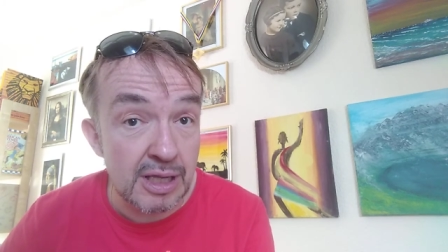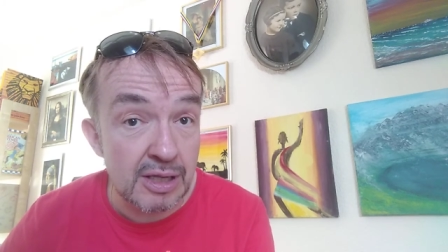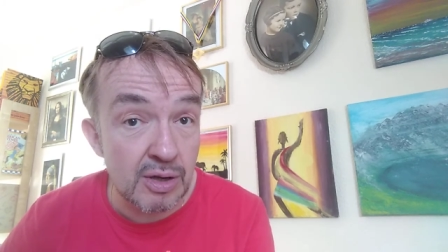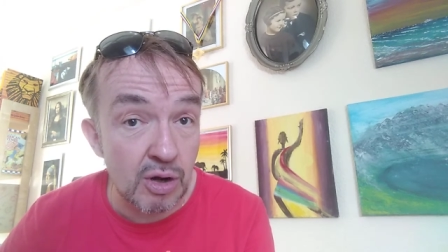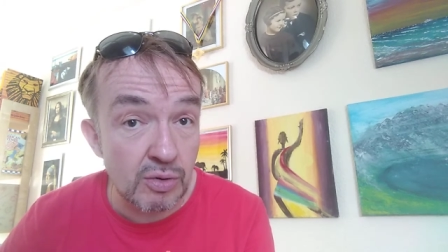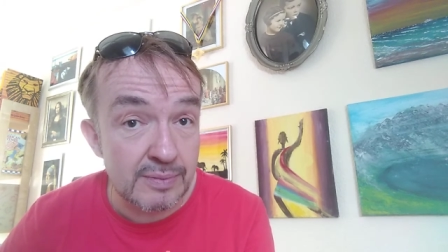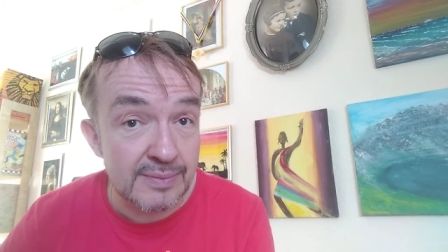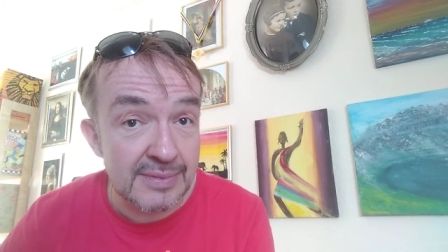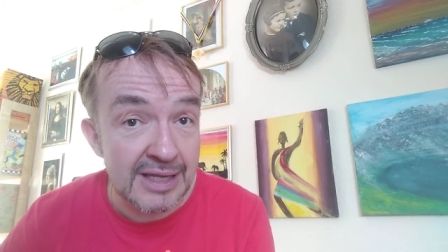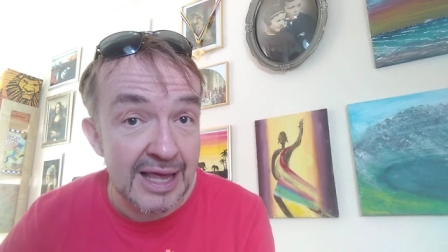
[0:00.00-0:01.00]
You know,
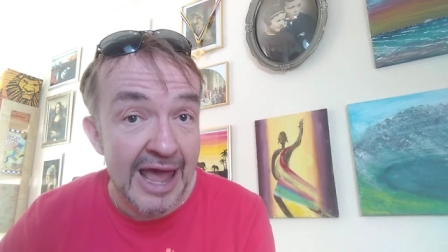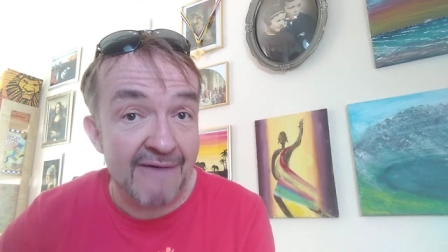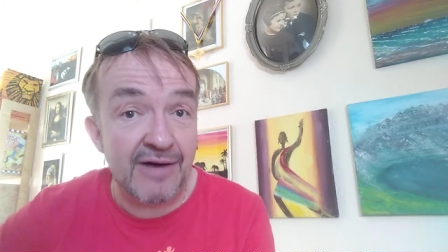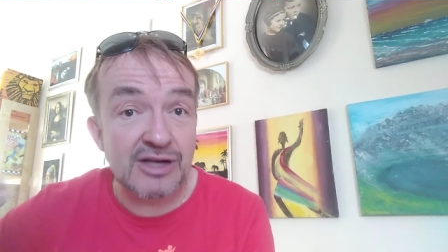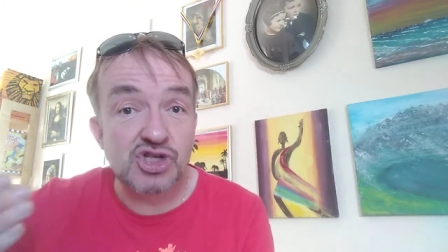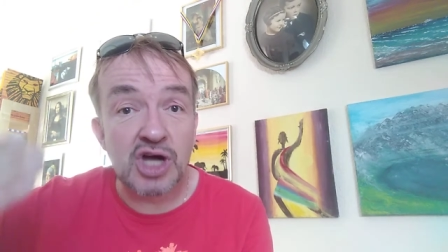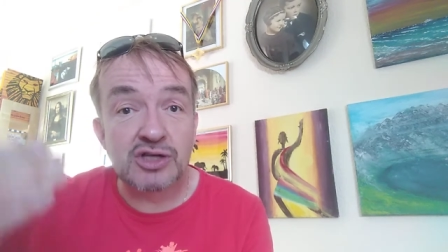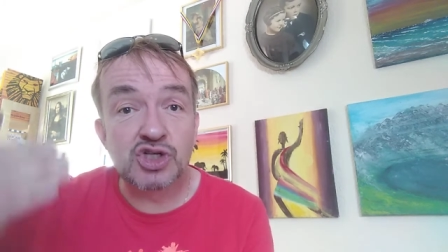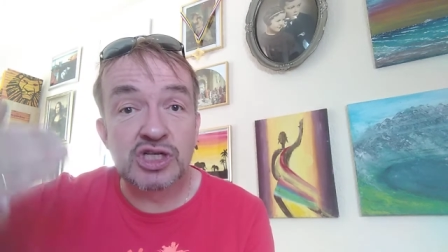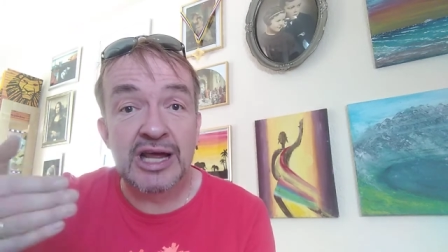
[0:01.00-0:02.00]
have I
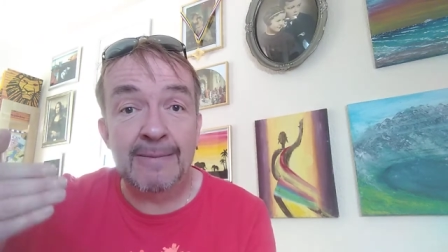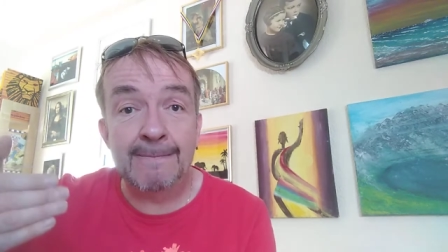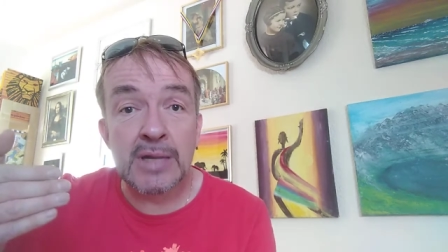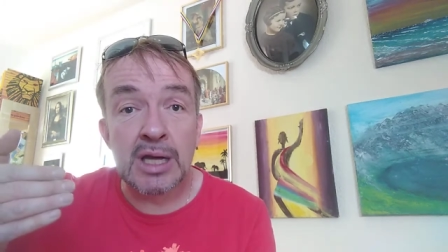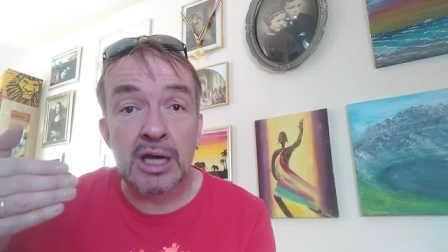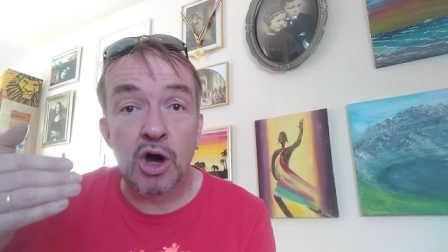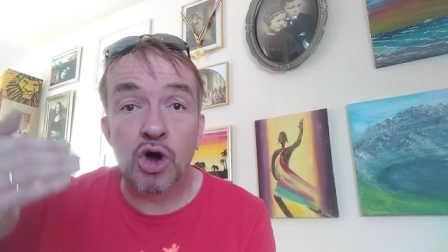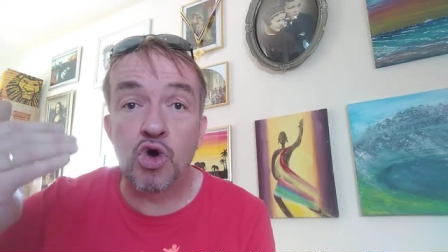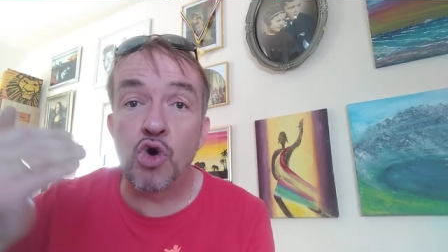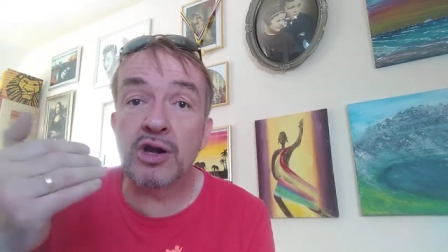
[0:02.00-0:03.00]
judged him
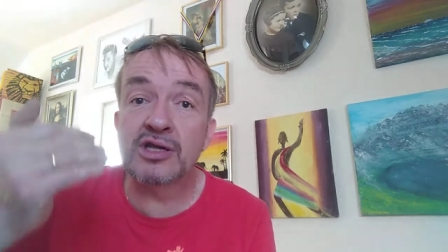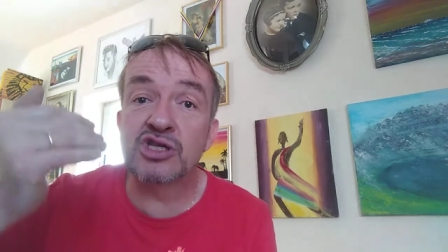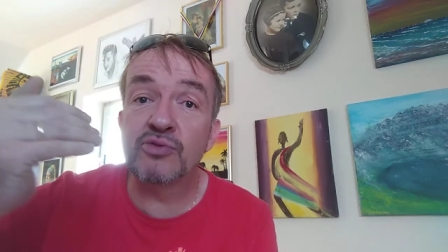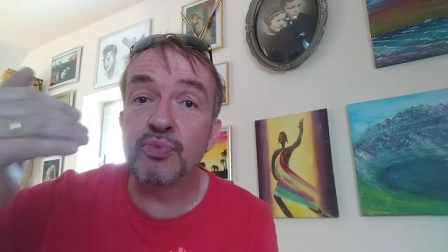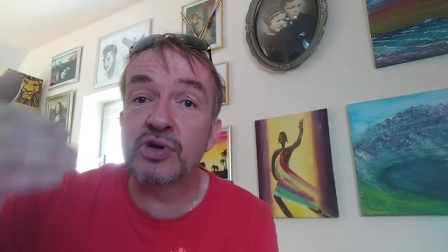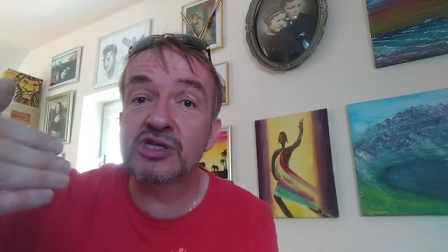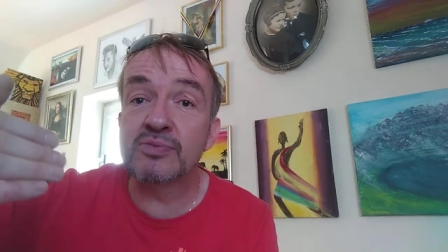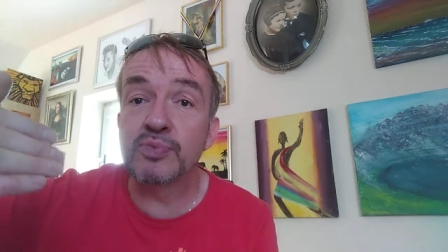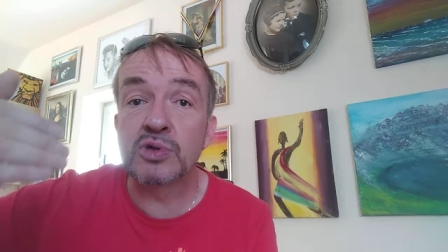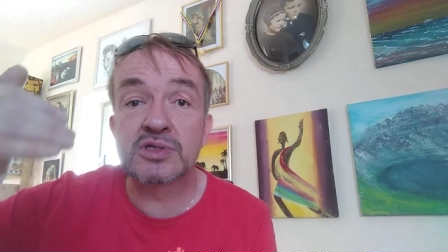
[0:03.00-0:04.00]
according to the
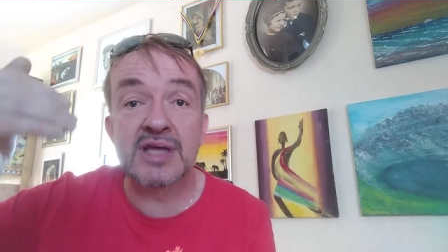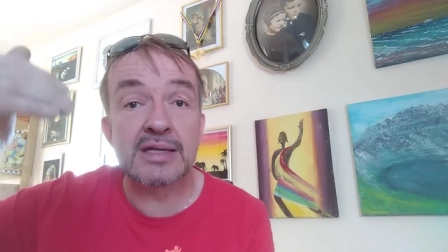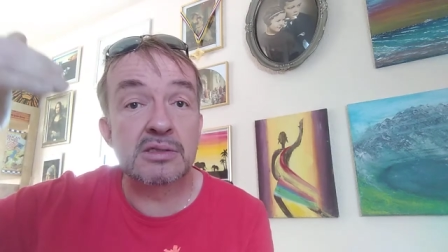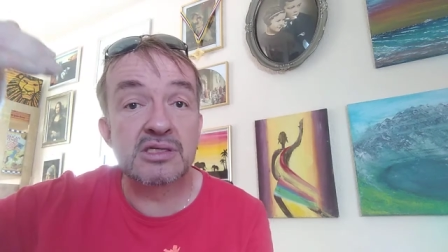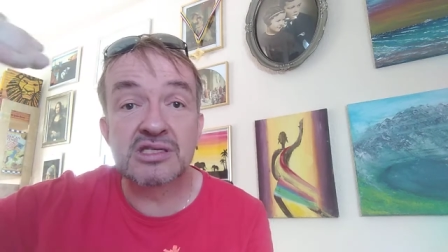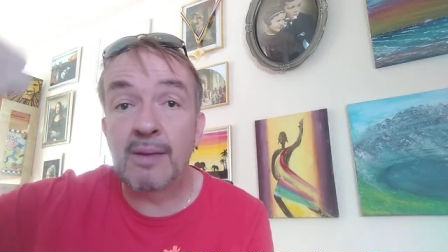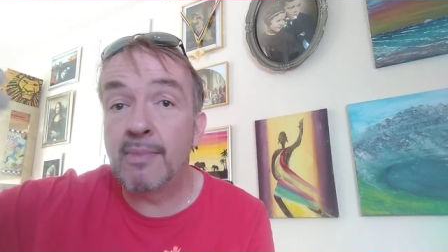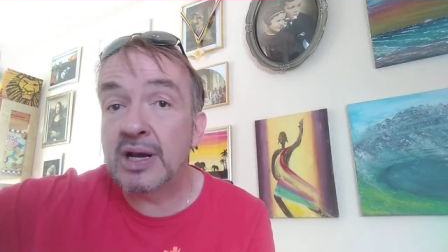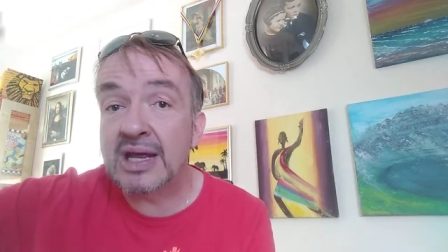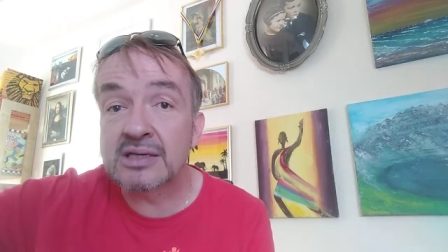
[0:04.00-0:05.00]
principles that
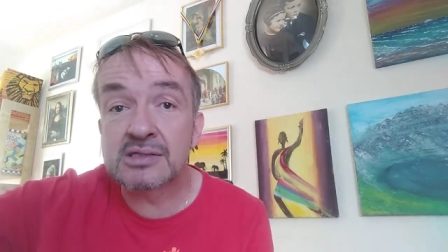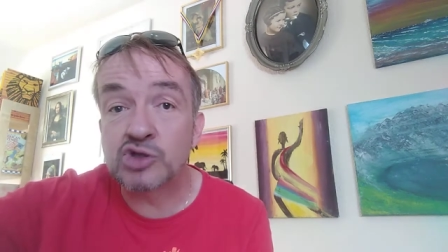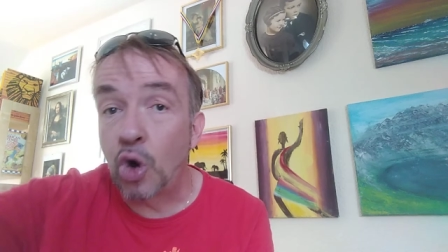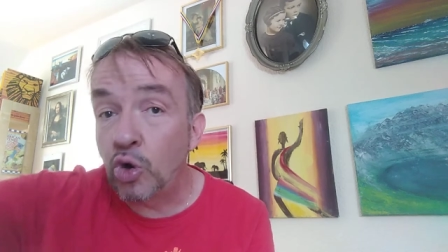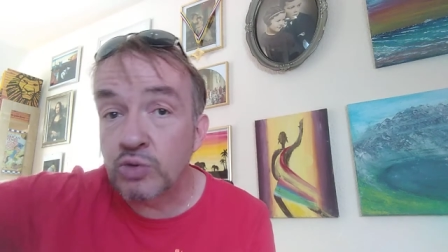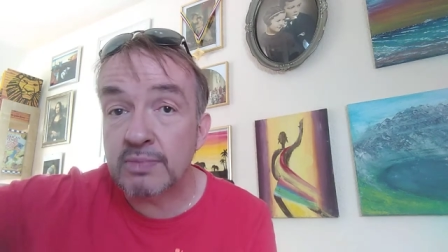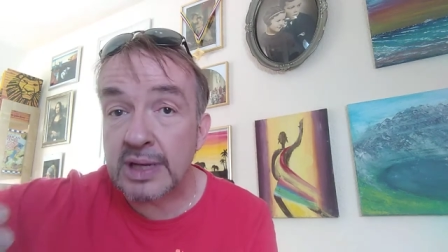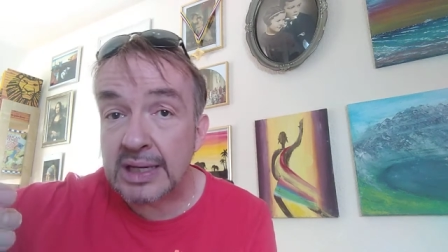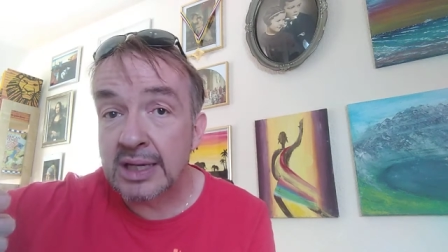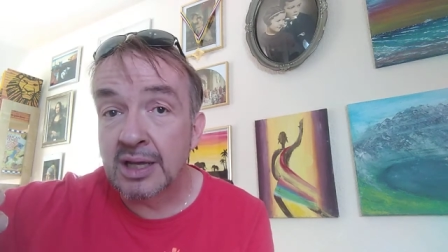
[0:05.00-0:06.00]
somebody has told
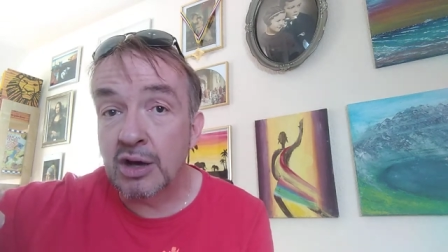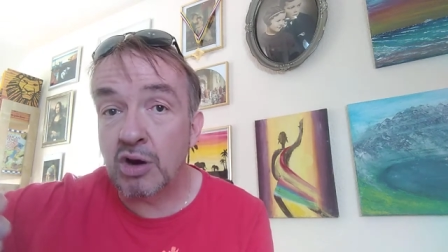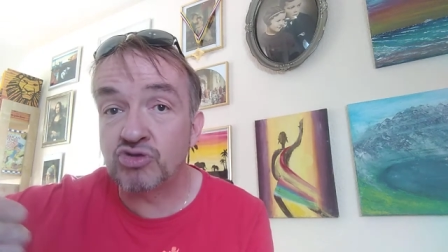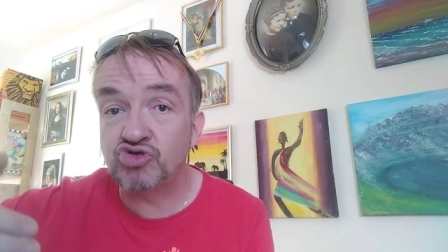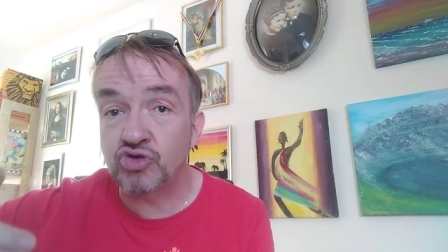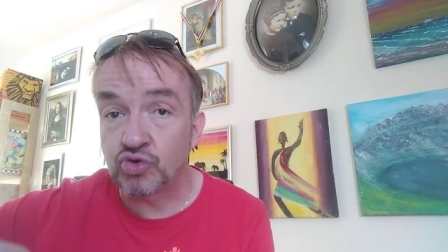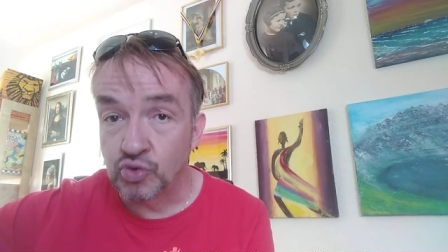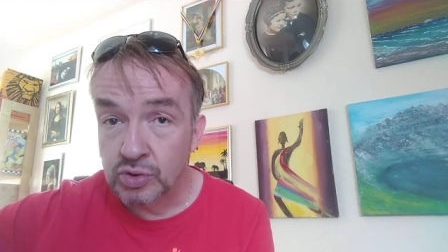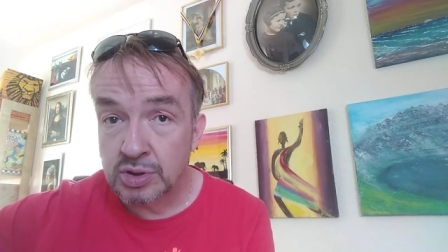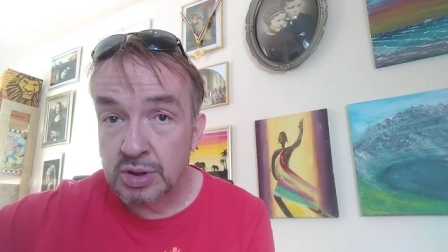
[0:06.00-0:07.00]
me are
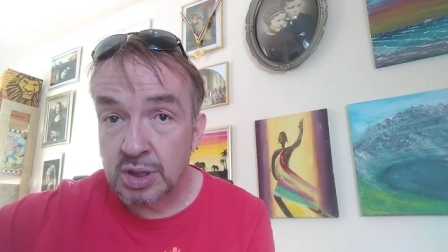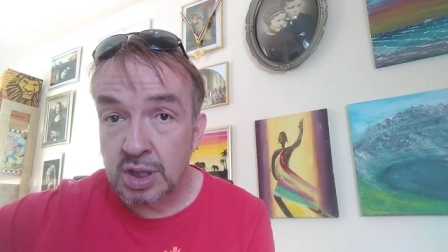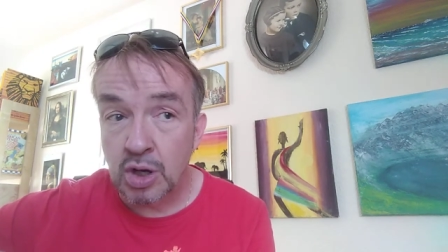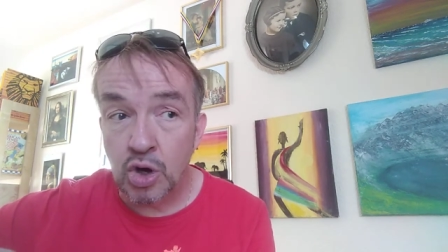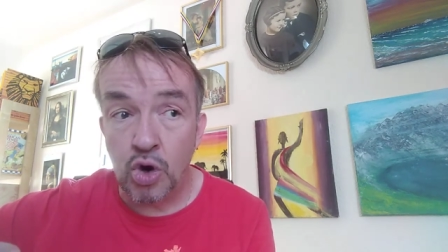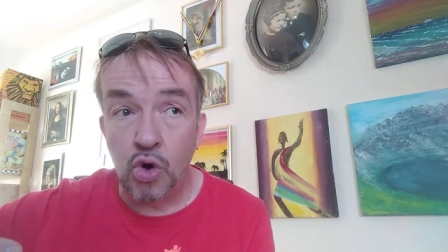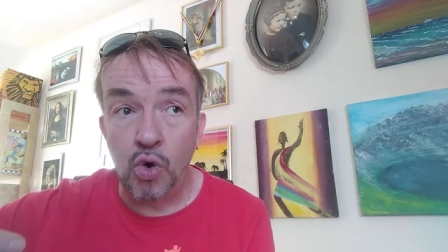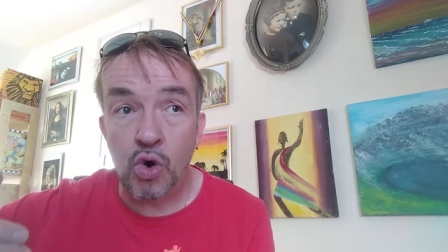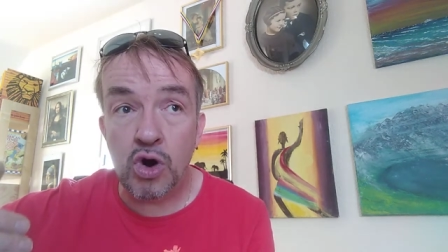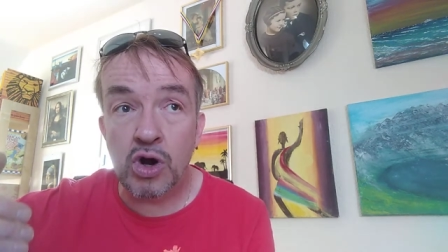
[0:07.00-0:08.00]
true?
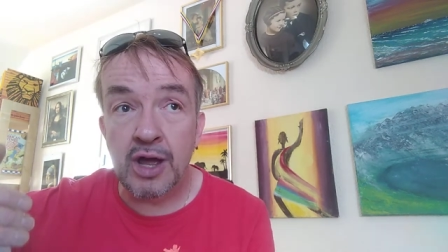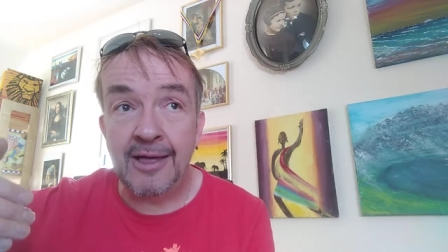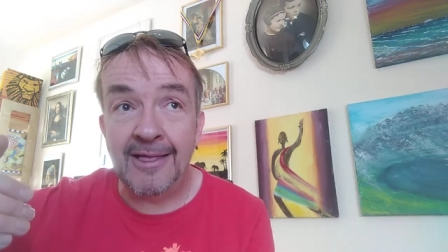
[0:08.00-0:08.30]
Or